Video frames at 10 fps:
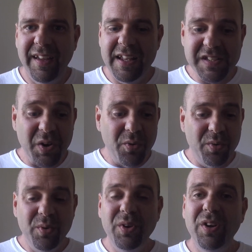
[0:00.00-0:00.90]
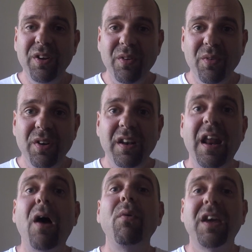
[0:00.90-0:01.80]
And so
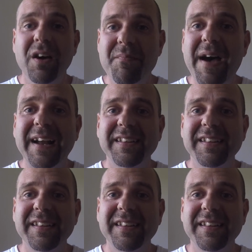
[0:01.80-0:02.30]
now we come back